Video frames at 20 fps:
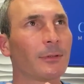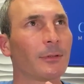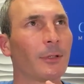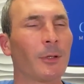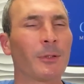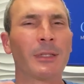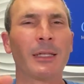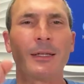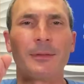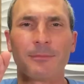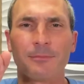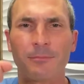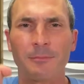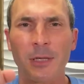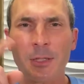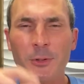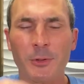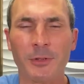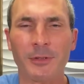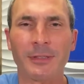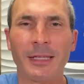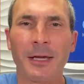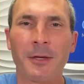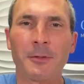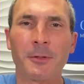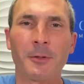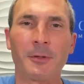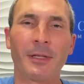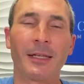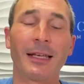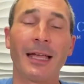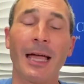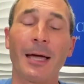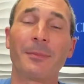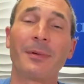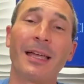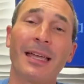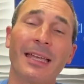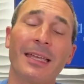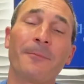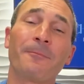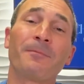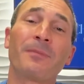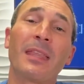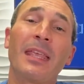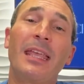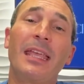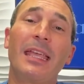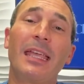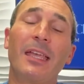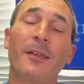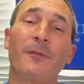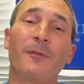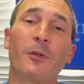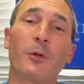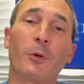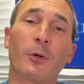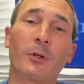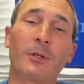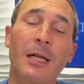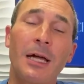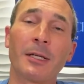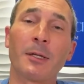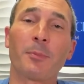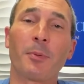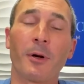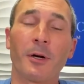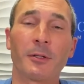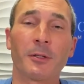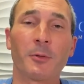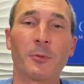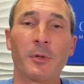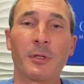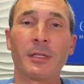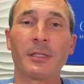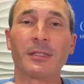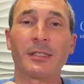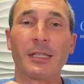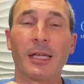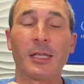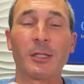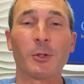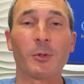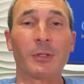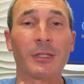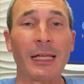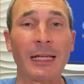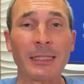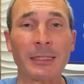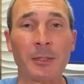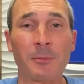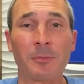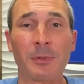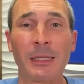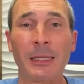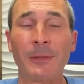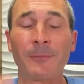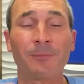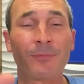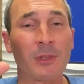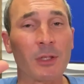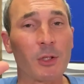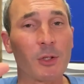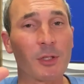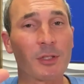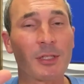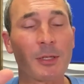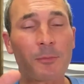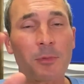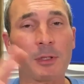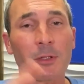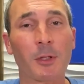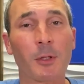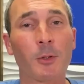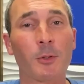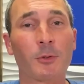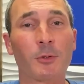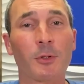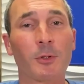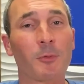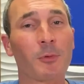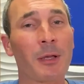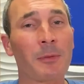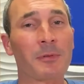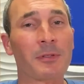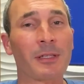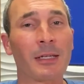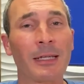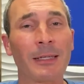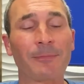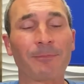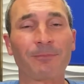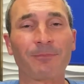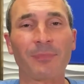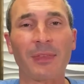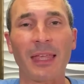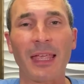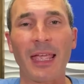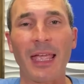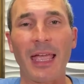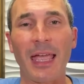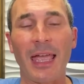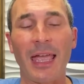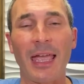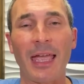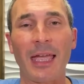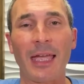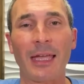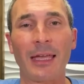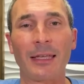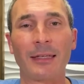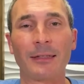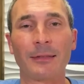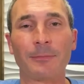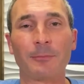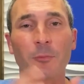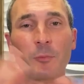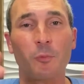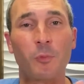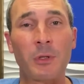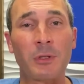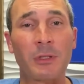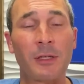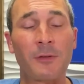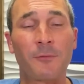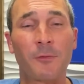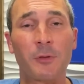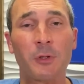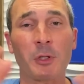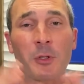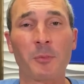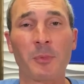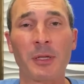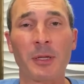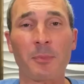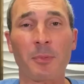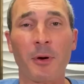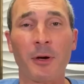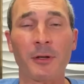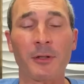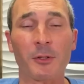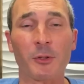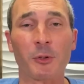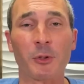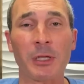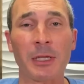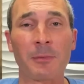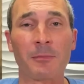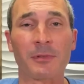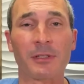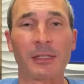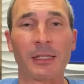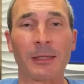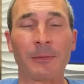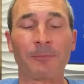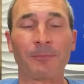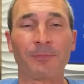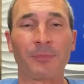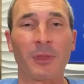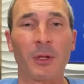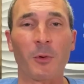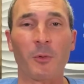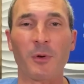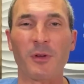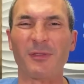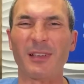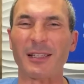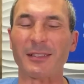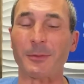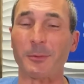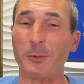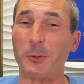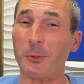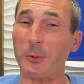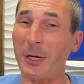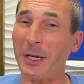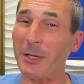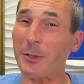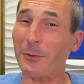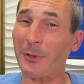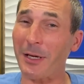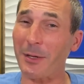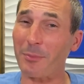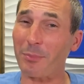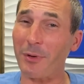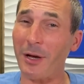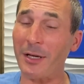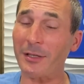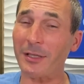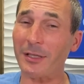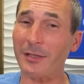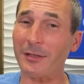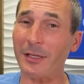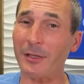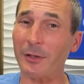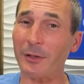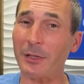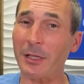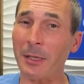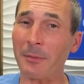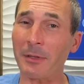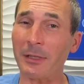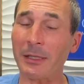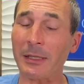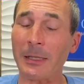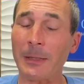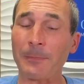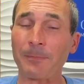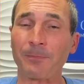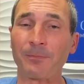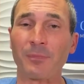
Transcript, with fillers: oh, yeah, make sure and download that app. Hey, if you are not a partner with us and you'd like to be, you can simply go to the website and we'd love for you to be a part of the dream team. We've got some great, great projects that are coming up